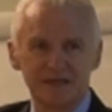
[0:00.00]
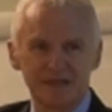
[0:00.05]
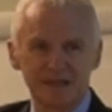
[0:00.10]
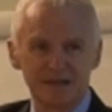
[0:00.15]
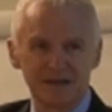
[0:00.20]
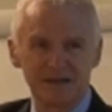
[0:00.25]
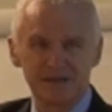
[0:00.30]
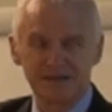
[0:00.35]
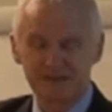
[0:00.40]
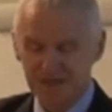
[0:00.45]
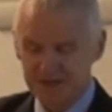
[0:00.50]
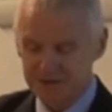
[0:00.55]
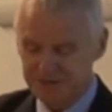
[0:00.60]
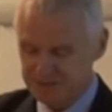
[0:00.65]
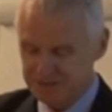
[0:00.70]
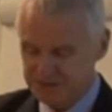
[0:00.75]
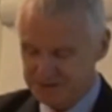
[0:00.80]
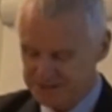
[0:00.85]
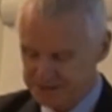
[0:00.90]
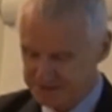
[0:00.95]
in our
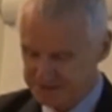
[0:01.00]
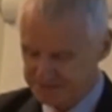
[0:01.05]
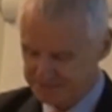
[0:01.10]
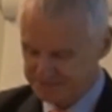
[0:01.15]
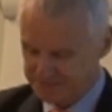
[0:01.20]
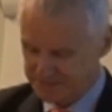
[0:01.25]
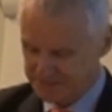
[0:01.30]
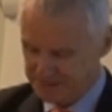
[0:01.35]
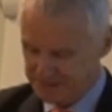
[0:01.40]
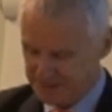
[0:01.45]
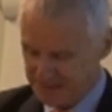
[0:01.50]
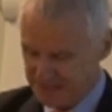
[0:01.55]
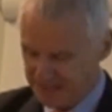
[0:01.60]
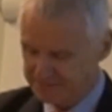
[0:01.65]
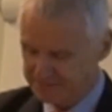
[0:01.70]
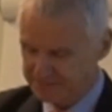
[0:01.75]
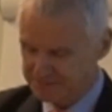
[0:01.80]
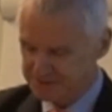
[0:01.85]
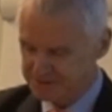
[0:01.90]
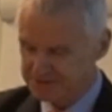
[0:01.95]
countries
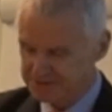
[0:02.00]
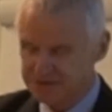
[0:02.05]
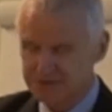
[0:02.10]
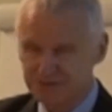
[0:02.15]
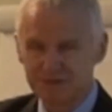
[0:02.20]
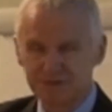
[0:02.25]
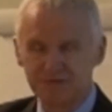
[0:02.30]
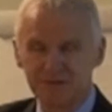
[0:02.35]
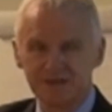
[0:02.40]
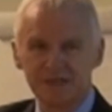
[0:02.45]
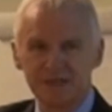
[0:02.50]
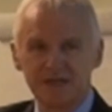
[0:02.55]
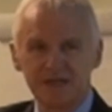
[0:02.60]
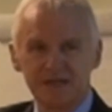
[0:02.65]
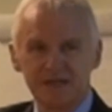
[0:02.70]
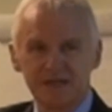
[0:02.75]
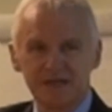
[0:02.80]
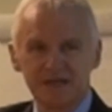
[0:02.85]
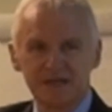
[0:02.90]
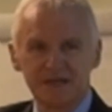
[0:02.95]
aims to
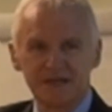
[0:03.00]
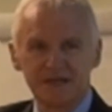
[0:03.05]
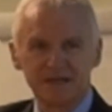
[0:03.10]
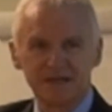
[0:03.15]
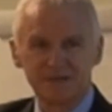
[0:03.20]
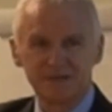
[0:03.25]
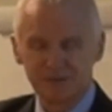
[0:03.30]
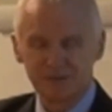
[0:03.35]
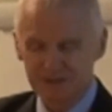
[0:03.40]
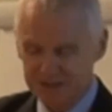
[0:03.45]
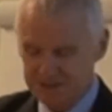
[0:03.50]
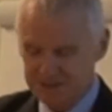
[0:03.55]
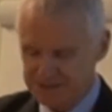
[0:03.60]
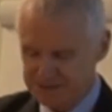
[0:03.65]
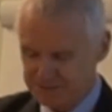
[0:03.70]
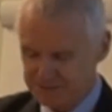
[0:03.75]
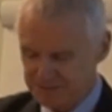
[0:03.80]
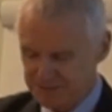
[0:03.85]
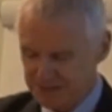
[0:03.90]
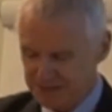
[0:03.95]

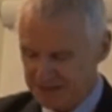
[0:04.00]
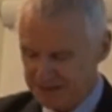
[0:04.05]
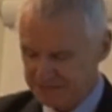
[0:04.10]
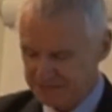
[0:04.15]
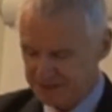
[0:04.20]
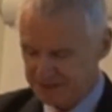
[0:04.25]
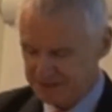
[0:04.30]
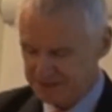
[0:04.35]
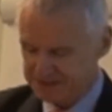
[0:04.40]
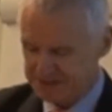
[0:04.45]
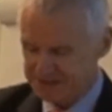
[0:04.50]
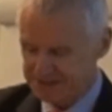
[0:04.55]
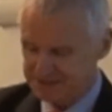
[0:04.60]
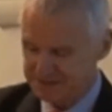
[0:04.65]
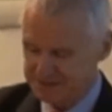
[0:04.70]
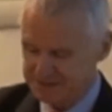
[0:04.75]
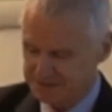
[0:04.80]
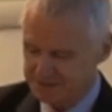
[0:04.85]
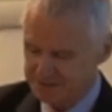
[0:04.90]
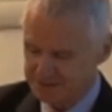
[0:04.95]
increase reliability
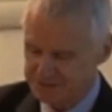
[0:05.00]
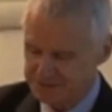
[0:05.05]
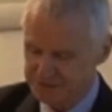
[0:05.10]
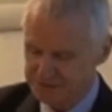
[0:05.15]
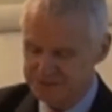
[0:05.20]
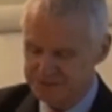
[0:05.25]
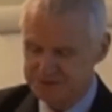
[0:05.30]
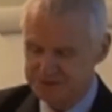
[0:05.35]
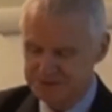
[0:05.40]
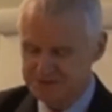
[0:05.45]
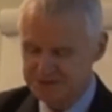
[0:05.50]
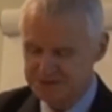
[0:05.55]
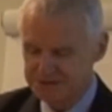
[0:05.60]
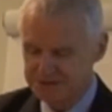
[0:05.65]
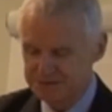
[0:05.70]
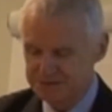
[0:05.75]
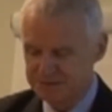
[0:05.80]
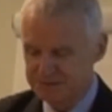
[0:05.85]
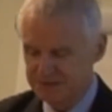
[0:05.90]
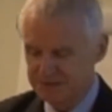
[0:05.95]
and contributes
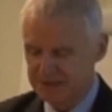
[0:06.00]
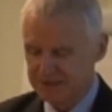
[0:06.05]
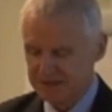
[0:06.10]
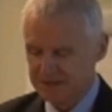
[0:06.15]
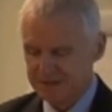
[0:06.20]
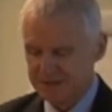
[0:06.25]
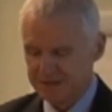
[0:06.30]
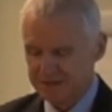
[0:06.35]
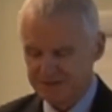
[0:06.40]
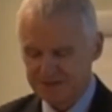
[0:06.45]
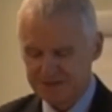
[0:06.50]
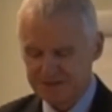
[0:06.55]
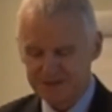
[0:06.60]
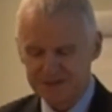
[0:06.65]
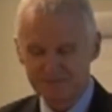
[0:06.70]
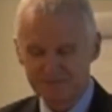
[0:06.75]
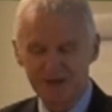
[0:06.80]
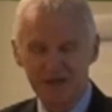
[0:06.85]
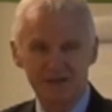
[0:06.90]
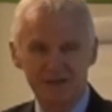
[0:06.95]
to the
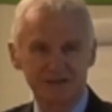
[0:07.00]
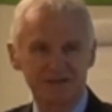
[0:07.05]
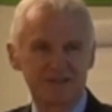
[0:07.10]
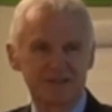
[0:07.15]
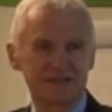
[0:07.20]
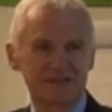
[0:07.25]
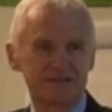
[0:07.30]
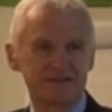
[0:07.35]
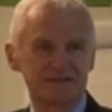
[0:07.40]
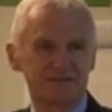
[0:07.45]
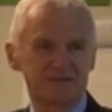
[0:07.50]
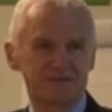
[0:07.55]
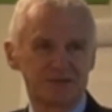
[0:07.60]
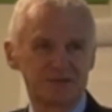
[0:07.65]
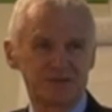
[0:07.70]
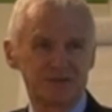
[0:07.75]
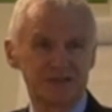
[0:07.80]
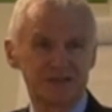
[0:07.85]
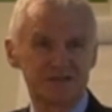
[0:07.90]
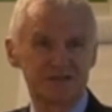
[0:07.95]
smart
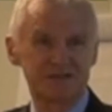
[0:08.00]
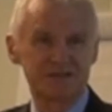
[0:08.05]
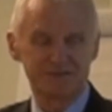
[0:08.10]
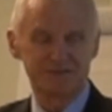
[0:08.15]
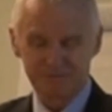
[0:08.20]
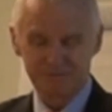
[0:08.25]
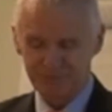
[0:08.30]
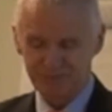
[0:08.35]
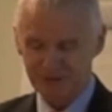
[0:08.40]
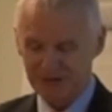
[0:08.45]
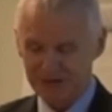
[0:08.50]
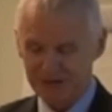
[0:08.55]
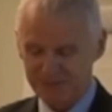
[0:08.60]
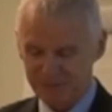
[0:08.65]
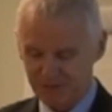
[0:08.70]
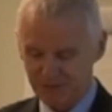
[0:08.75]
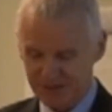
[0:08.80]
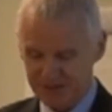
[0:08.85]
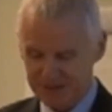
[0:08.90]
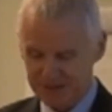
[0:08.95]
grid's
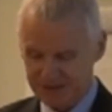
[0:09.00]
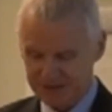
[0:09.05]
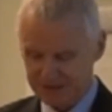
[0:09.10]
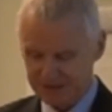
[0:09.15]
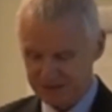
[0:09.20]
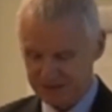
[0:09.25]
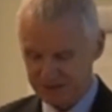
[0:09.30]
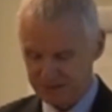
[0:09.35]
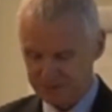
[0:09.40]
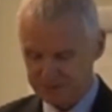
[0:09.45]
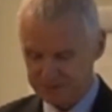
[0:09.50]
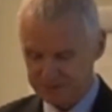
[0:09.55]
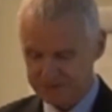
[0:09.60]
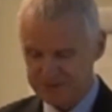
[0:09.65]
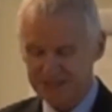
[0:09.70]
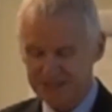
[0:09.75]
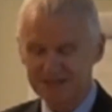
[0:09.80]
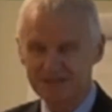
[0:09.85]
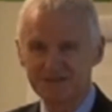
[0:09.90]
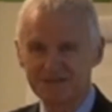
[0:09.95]
primary goals,
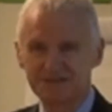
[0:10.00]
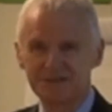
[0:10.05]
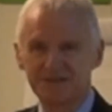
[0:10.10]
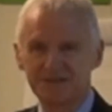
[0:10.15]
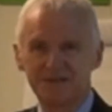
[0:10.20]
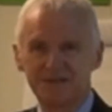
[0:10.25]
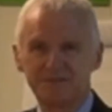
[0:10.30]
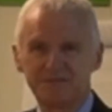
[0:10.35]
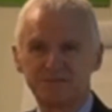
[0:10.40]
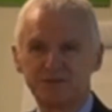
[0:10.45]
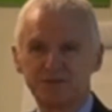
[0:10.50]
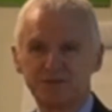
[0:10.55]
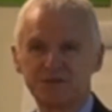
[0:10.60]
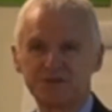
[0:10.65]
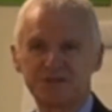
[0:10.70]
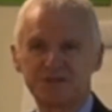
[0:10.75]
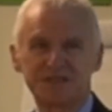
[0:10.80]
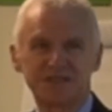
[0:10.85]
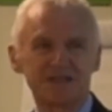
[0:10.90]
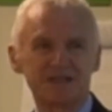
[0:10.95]
that is,
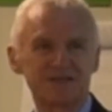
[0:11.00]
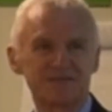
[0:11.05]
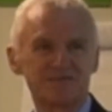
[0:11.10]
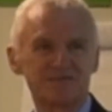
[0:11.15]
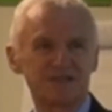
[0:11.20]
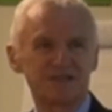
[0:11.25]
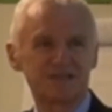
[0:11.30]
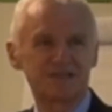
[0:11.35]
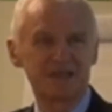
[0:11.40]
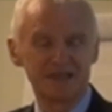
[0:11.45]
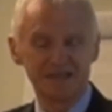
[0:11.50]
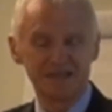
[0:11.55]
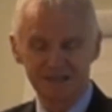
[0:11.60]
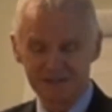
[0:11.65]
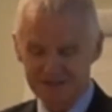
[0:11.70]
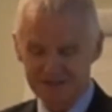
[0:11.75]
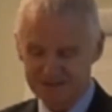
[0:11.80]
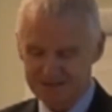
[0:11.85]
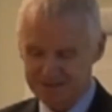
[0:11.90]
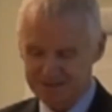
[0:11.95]
boosting
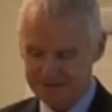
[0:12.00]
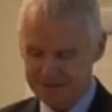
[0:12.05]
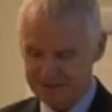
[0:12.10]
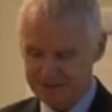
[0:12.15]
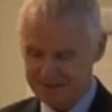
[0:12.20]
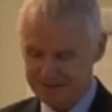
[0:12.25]
resilience,